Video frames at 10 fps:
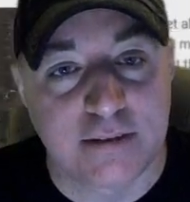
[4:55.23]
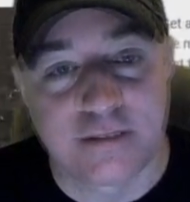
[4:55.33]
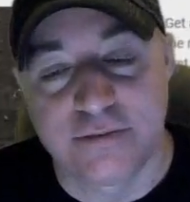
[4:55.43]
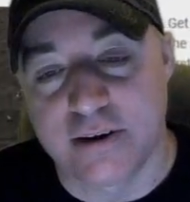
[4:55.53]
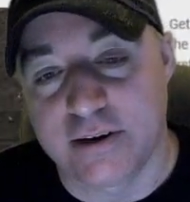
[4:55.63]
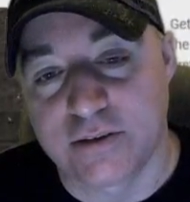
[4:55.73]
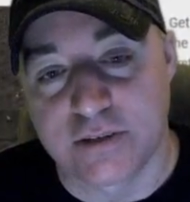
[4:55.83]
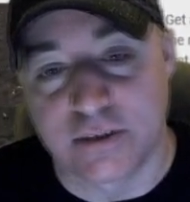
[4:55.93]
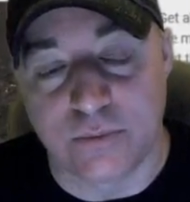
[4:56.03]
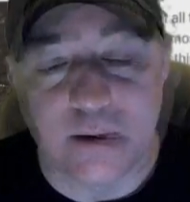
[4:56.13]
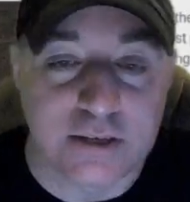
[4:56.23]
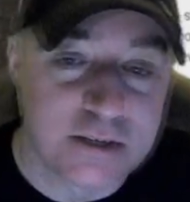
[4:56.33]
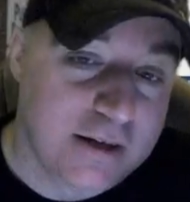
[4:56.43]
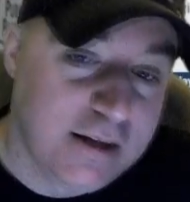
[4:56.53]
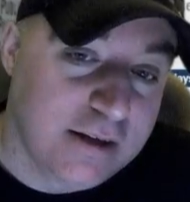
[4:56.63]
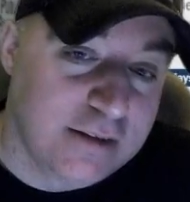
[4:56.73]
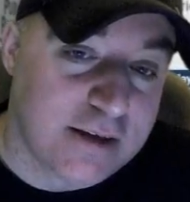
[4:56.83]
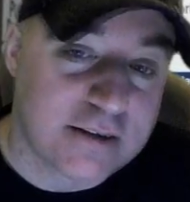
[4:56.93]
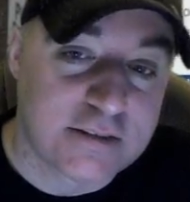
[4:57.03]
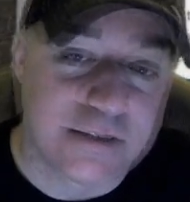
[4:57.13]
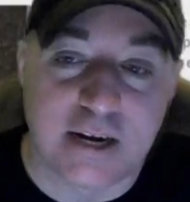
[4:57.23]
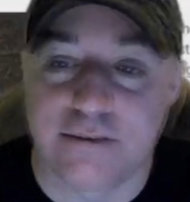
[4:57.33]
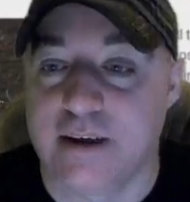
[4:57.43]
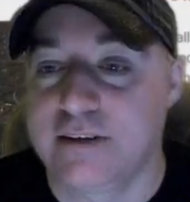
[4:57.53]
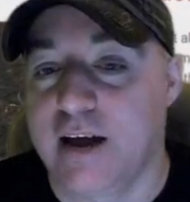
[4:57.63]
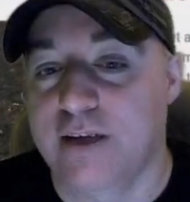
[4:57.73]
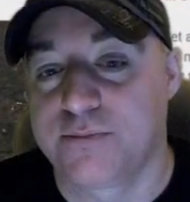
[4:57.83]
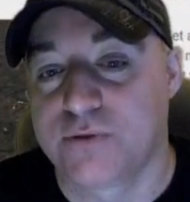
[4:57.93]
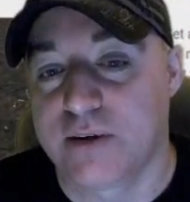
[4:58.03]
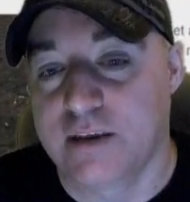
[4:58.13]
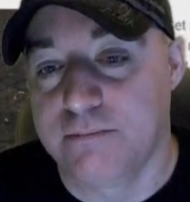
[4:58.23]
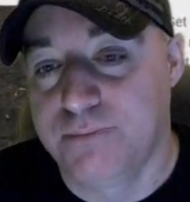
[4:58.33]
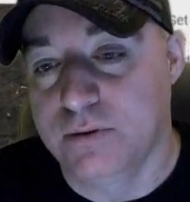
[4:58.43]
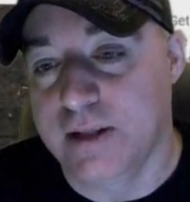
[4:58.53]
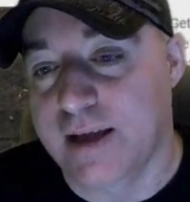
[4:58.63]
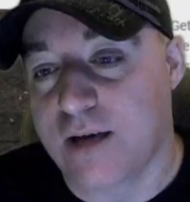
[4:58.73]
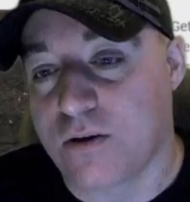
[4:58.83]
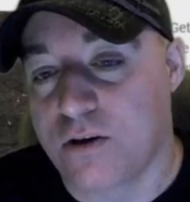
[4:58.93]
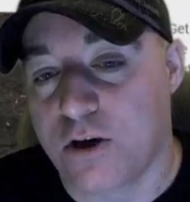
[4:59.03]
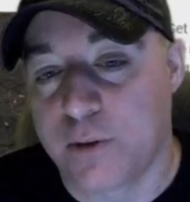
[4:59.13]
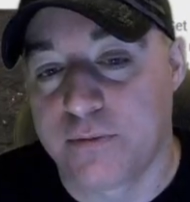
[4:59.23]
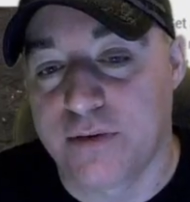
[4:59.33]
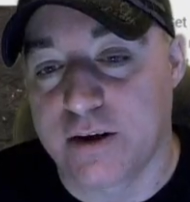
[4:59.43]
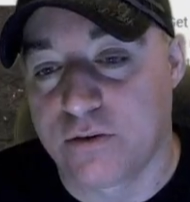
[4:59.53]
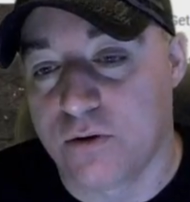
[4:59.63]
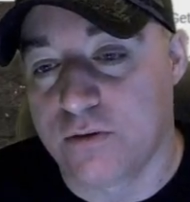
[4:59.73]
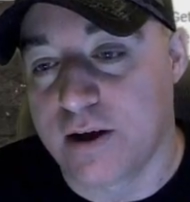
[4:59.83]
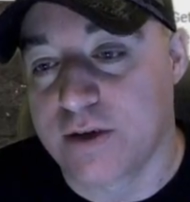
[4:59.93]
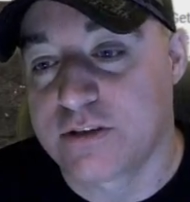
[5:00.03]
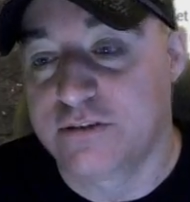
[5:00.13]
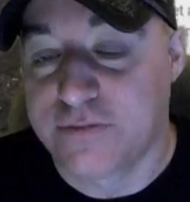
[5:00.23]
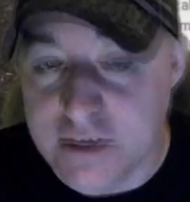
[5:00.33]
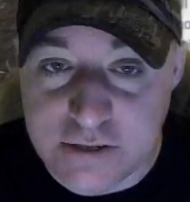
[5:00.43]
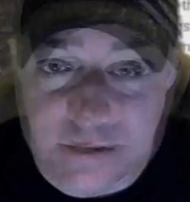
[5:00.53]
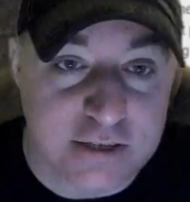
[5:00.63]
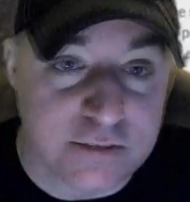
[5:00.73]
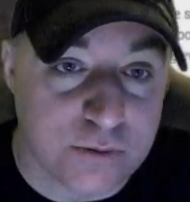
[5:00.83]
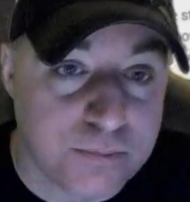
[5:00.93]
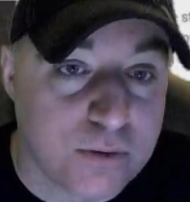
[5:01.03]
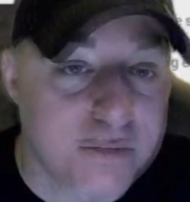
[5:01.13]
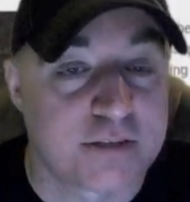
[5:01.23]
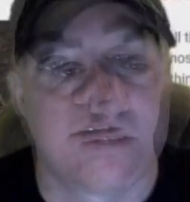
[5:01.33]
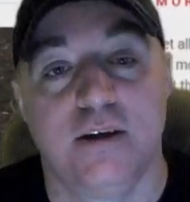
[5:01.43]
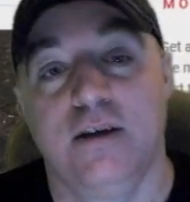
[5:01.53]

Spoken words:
It's very interesting to watch. Dozens in Iran die from drinking bootleg alcohol to prevent coronavirus infection, says reports.